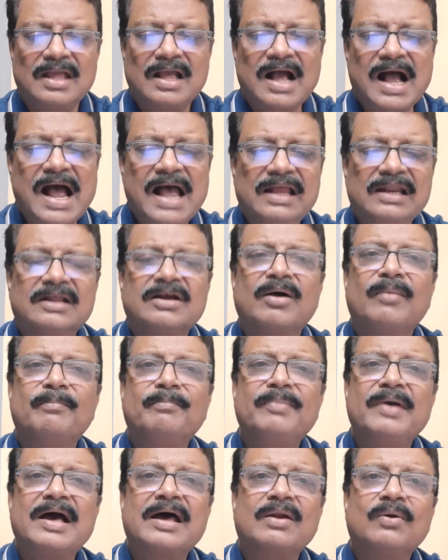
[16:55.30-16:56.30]
I'll
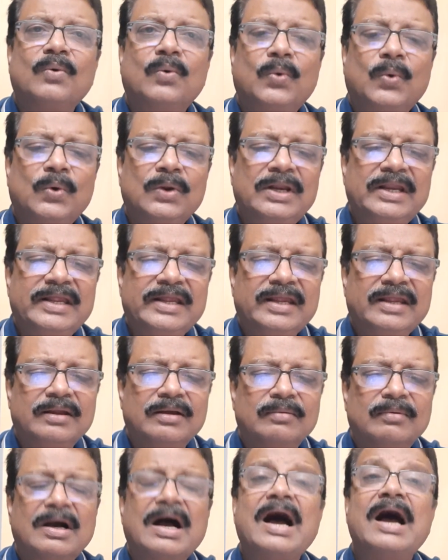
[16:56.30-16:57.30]

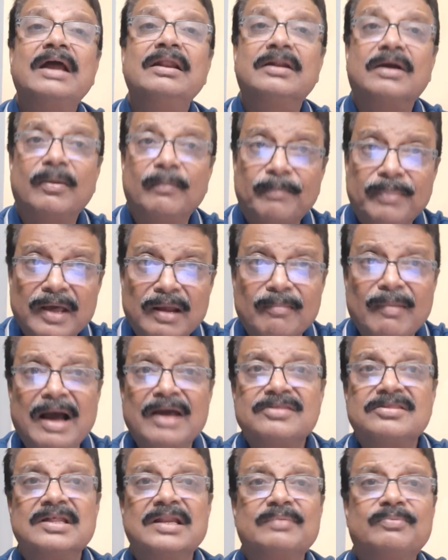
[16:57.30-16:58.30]
compare
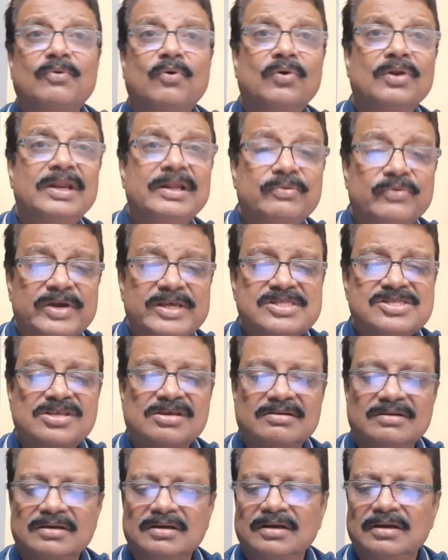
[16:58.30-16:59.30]
myself only with
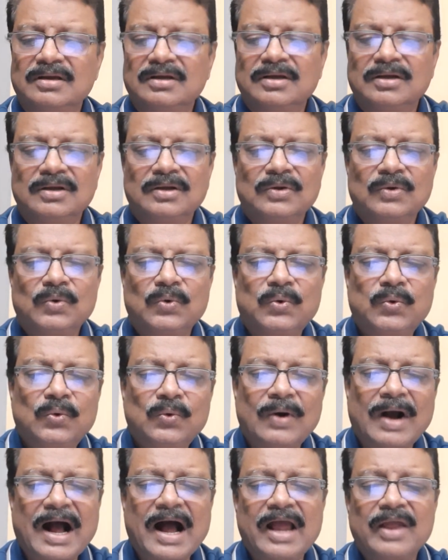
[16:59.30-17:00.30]

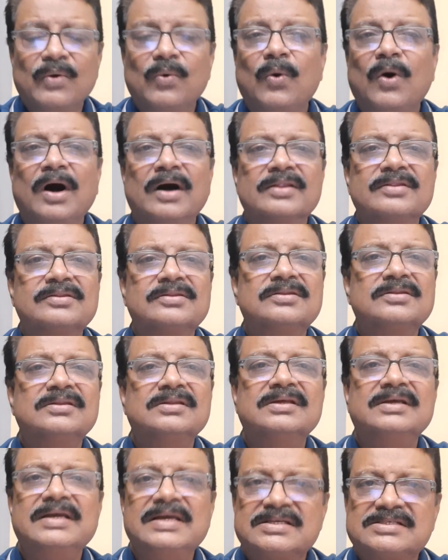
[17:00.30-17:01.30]
who I was
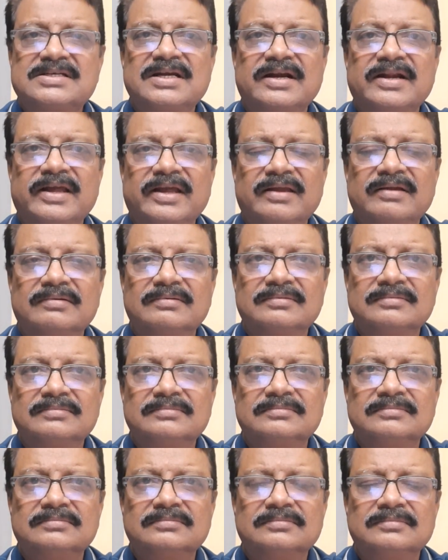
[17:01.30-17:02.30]
yesterday.
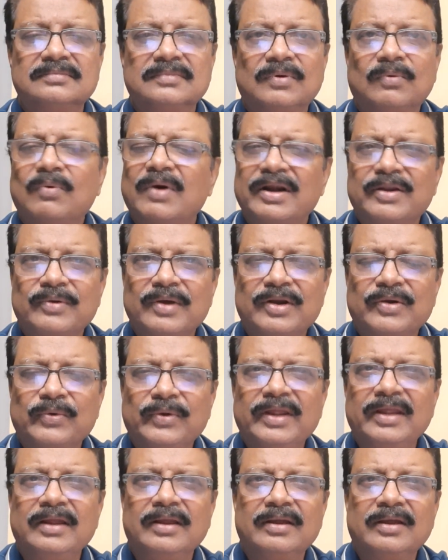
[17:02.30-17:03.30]
What you are
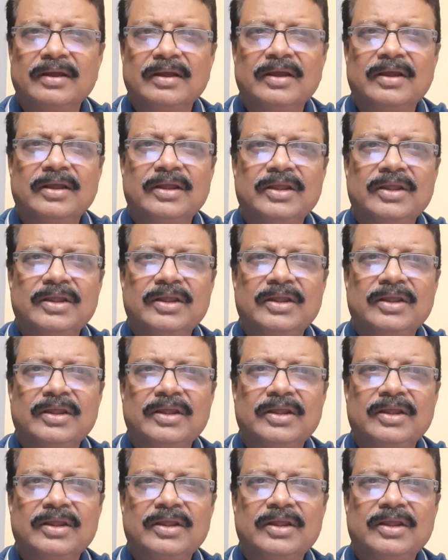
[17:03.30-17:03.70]
doing?